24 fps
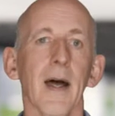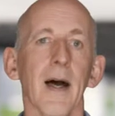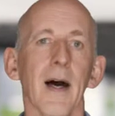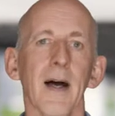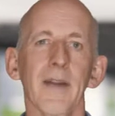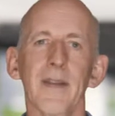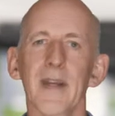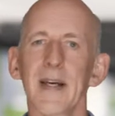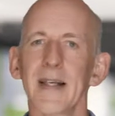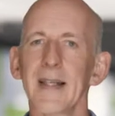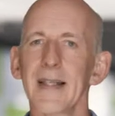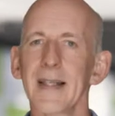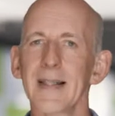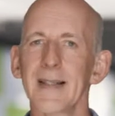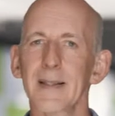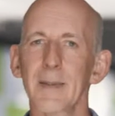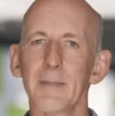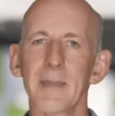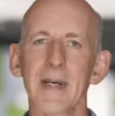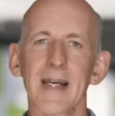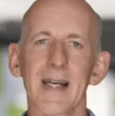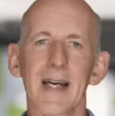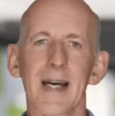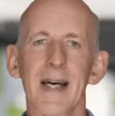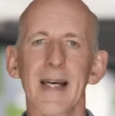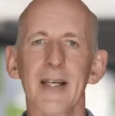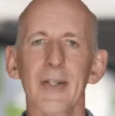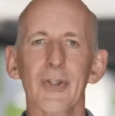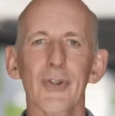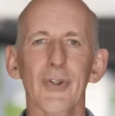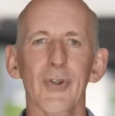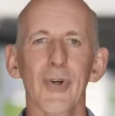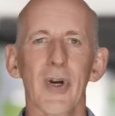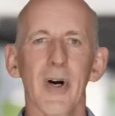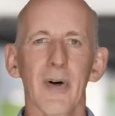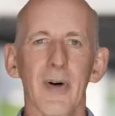They need to be a
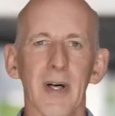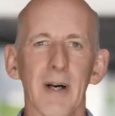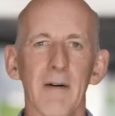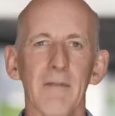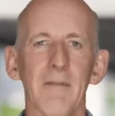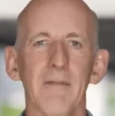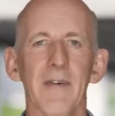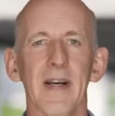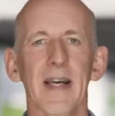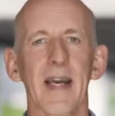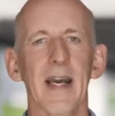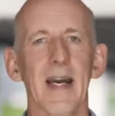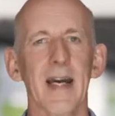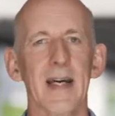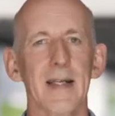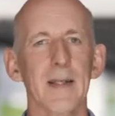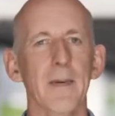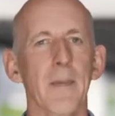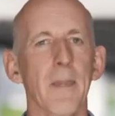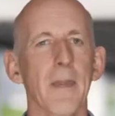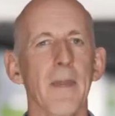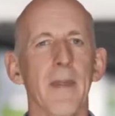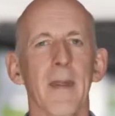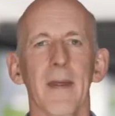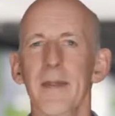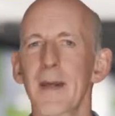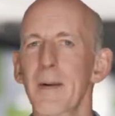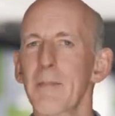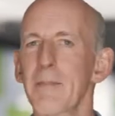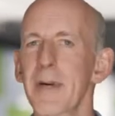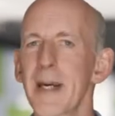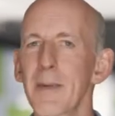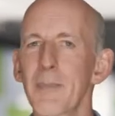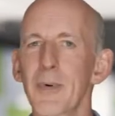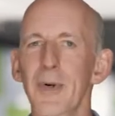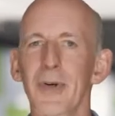strong figurehead that
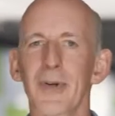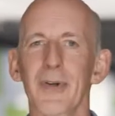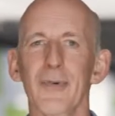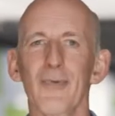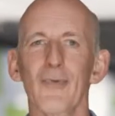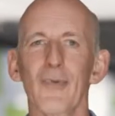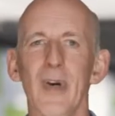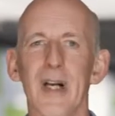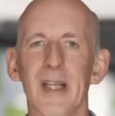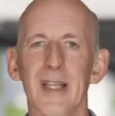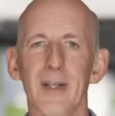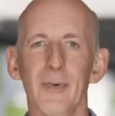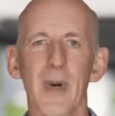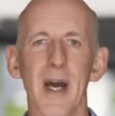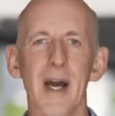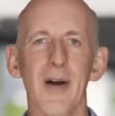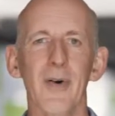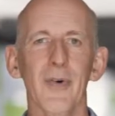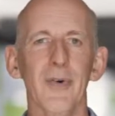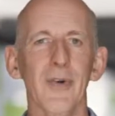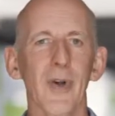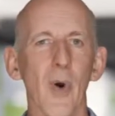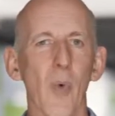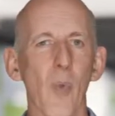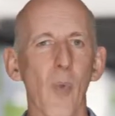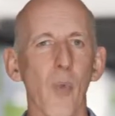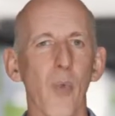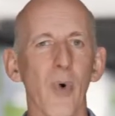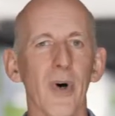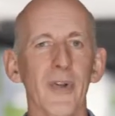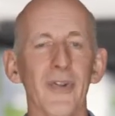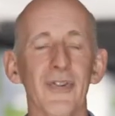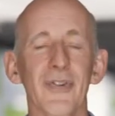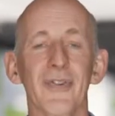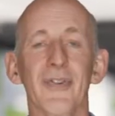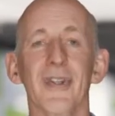people can rally round
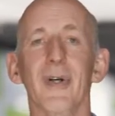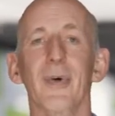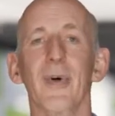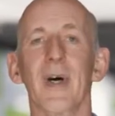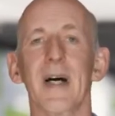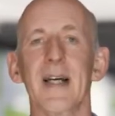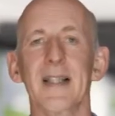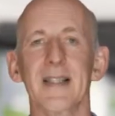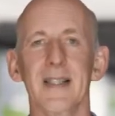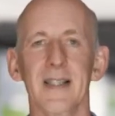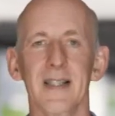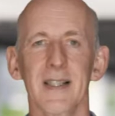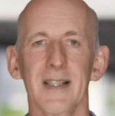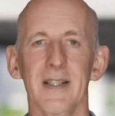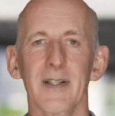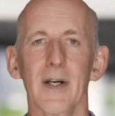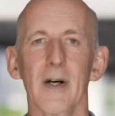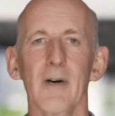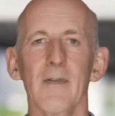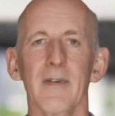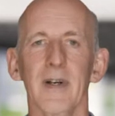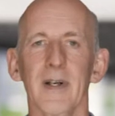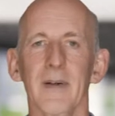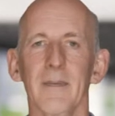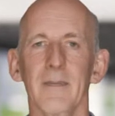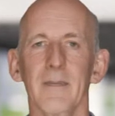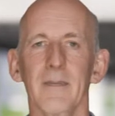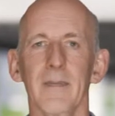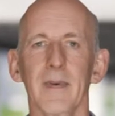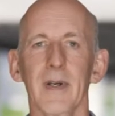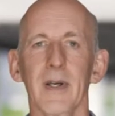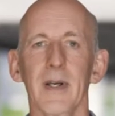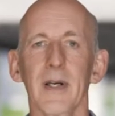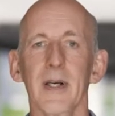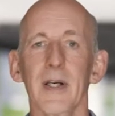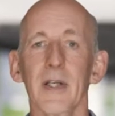once the crisis is over,
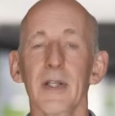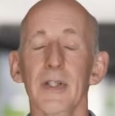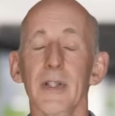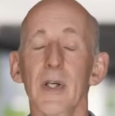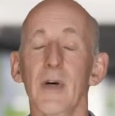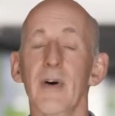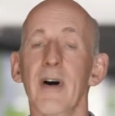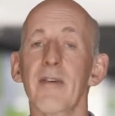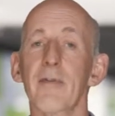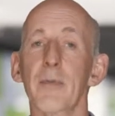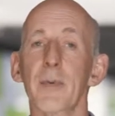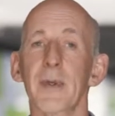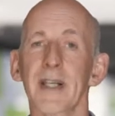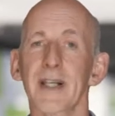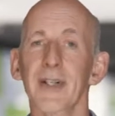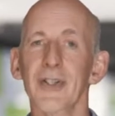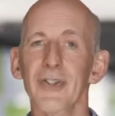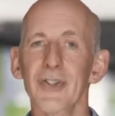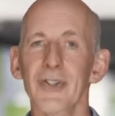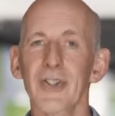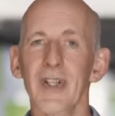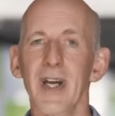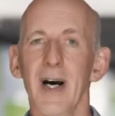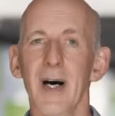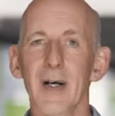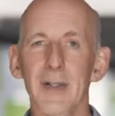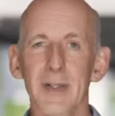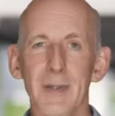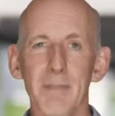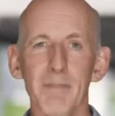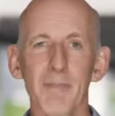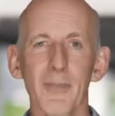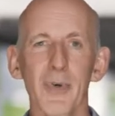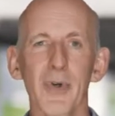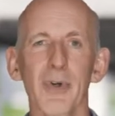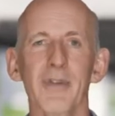so everybody can start
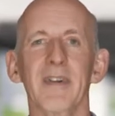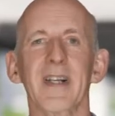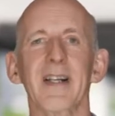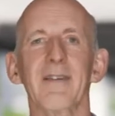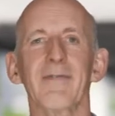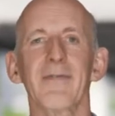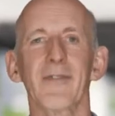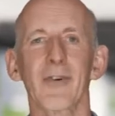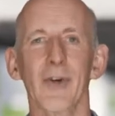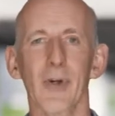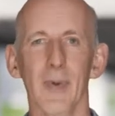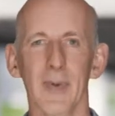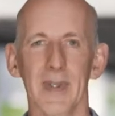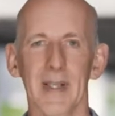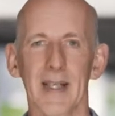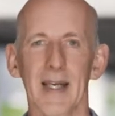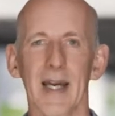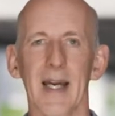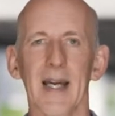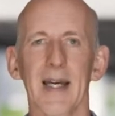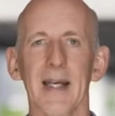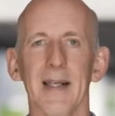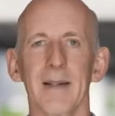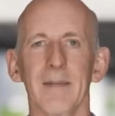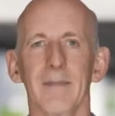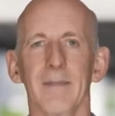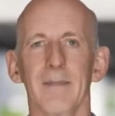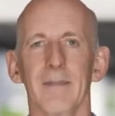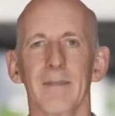moving forward again.